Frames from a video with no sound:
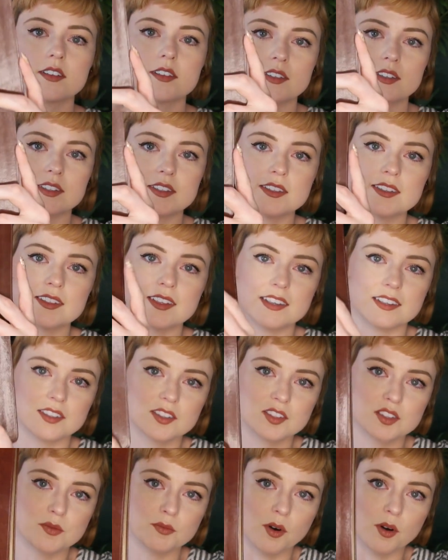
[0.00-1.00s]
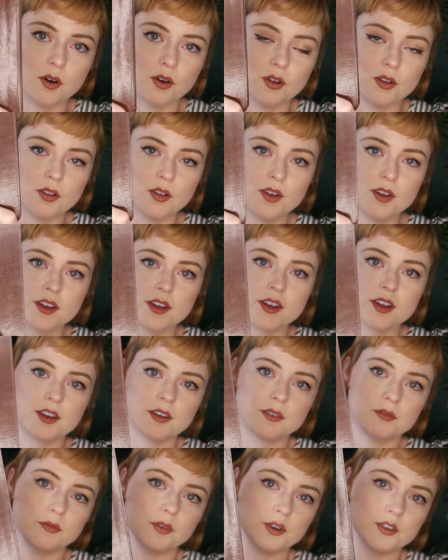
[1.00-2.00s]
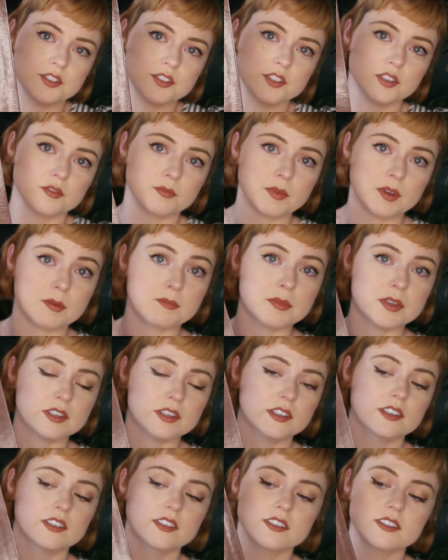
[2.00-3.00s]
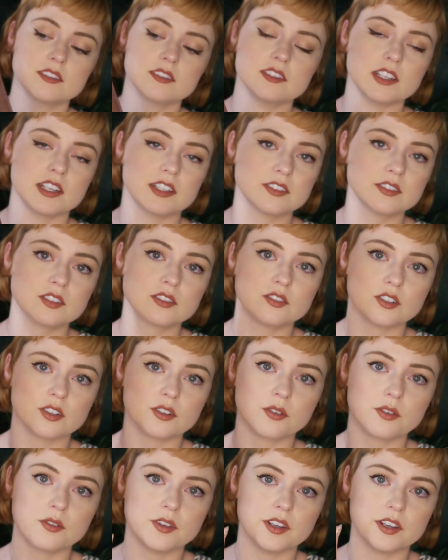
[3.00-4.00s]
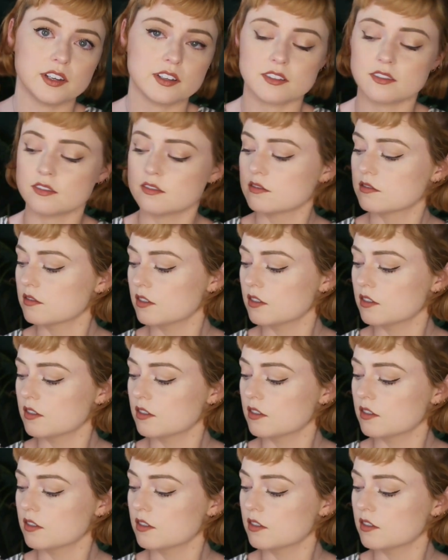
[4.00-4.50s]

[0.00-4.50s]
this is a small version of my big desk journal that I,